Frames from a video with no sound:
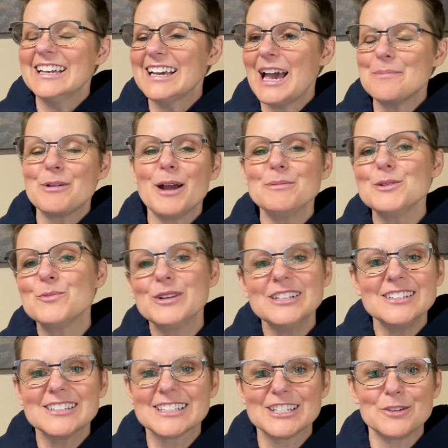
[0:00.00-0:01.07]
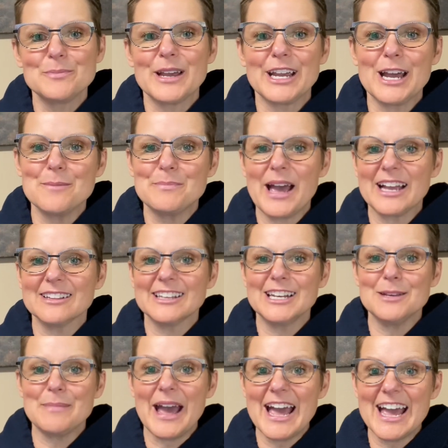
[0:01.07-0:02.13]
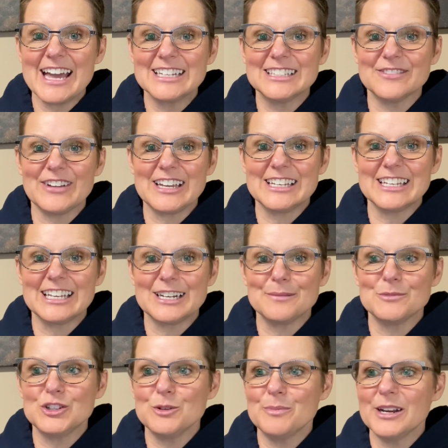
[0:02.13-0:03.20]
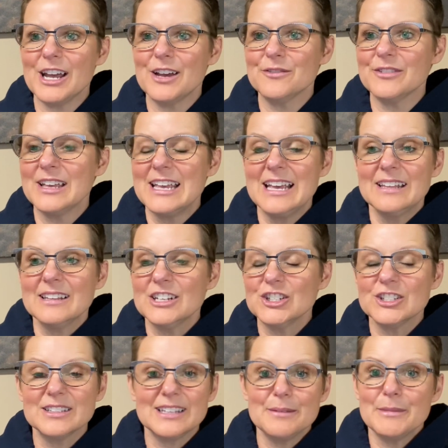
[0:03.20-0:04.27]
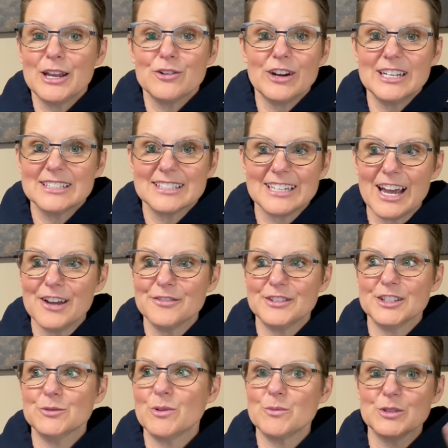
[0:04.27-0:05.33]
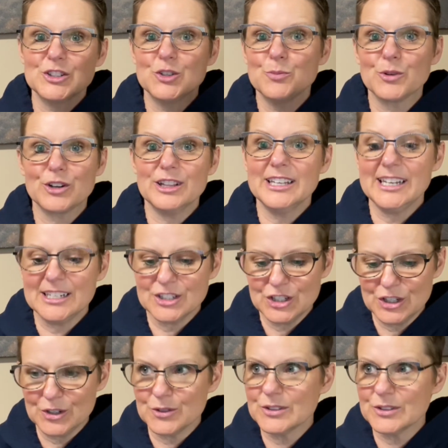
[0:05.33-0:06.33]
probably will still pick up Bagolini bags if I can get them cheap enough. They make great stuff. This one was super clean too.